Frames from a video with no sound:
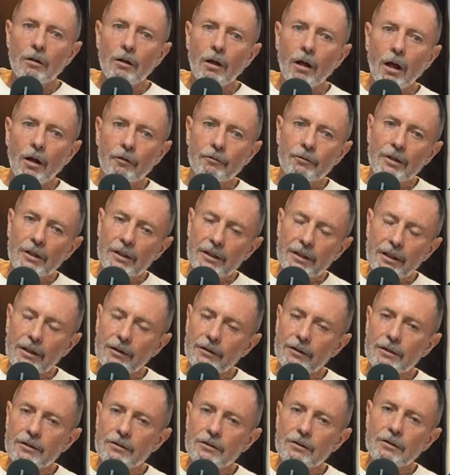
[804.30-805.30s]
having to get
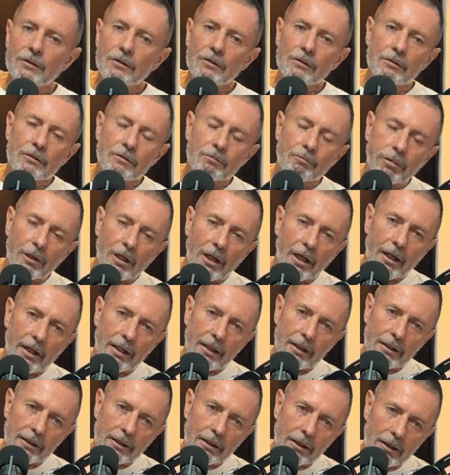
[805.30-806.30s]
the
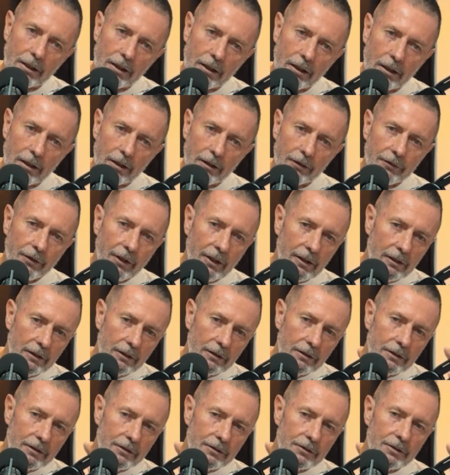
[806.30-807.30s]
plane, then
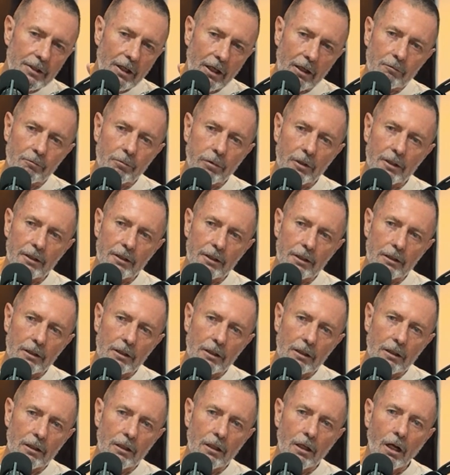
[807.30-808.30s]
template,
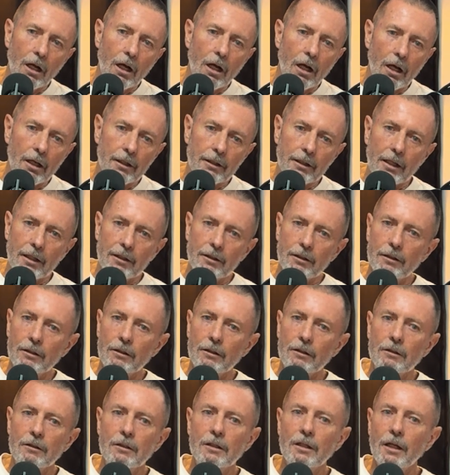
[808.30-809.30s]
and
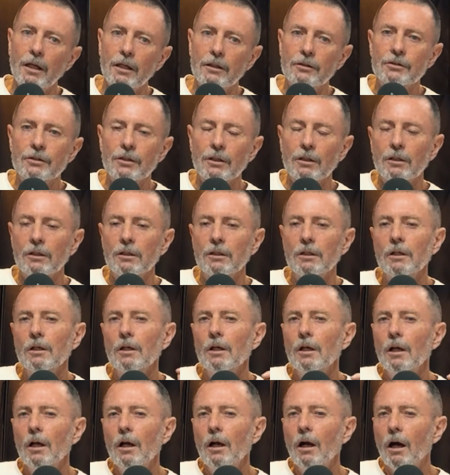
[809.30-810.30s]
then so
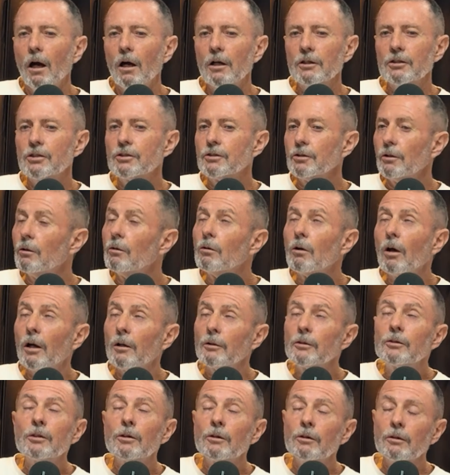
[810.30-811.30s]
I still
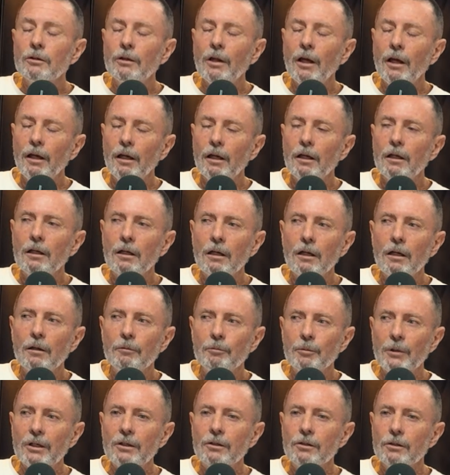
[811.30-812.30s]
like doing that
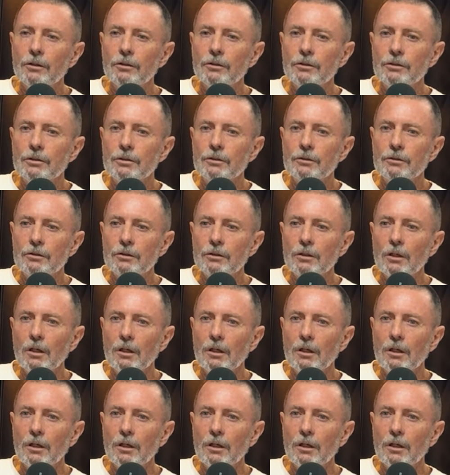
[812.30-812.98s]
because